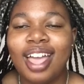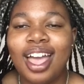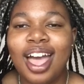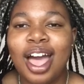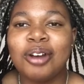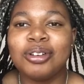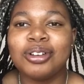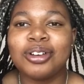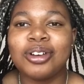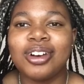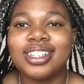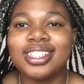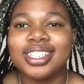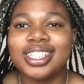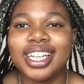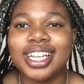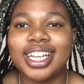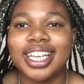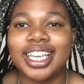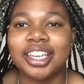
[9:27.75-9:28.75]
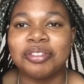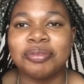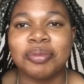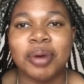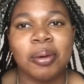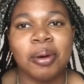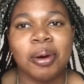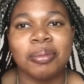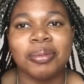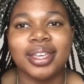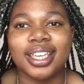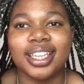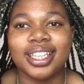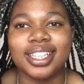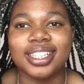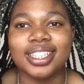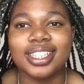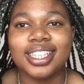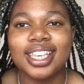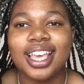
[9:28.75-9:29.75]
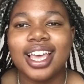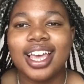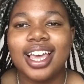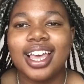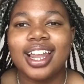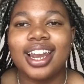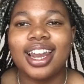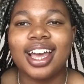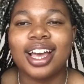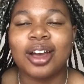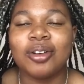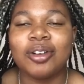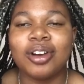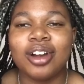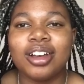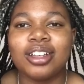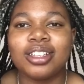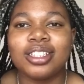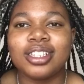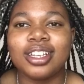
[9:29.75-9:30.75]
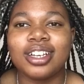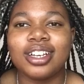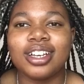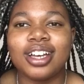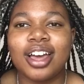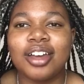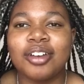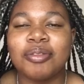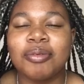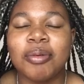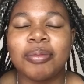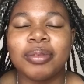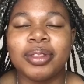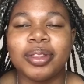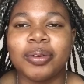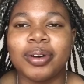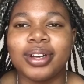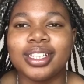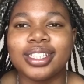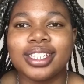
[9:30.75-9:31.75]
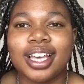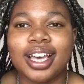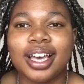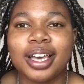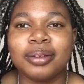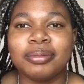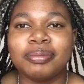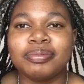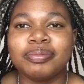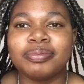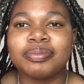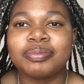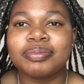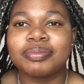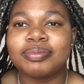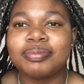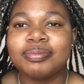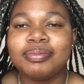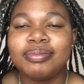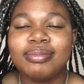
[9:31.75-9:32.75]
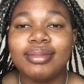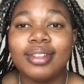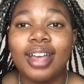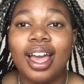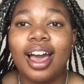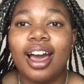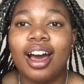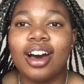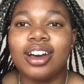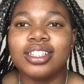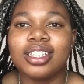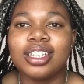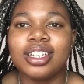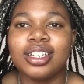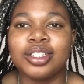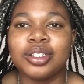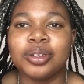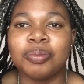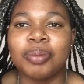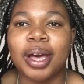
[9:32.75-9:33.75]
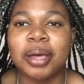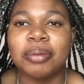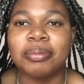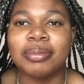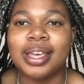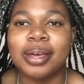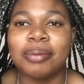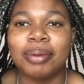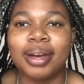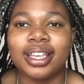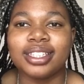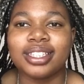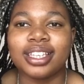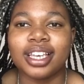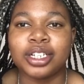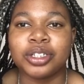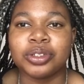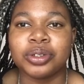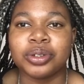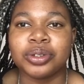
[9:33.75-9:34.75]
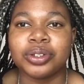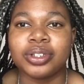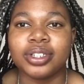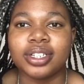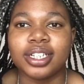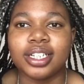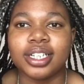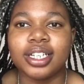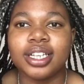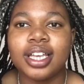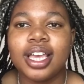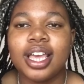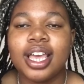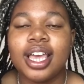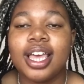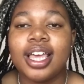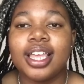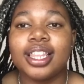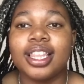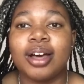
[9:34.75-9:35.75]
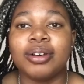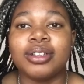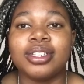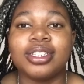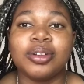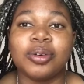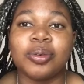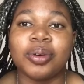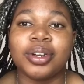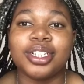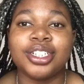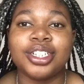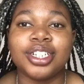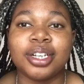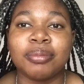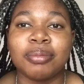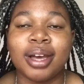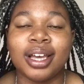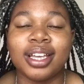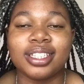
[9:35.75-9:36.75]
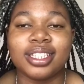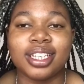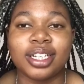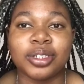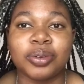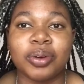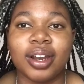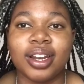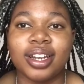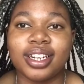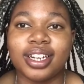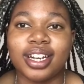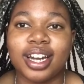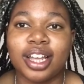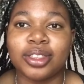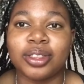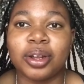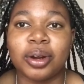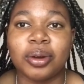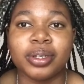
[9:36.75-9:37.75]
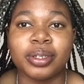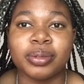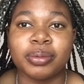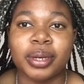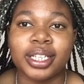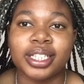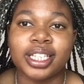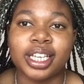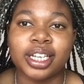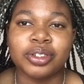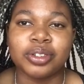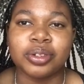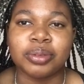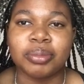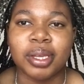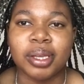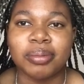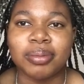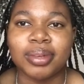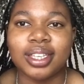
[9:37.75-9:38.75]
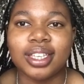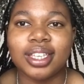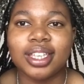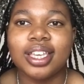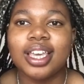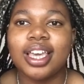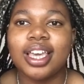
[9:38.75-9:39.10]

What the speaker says: I would constantly give my mom hints. Like, I would ask her, I remember the one time I asked her to buy me a bisexual hoodie. I was still questioning my sexuality and I thought I was bisexual maybe.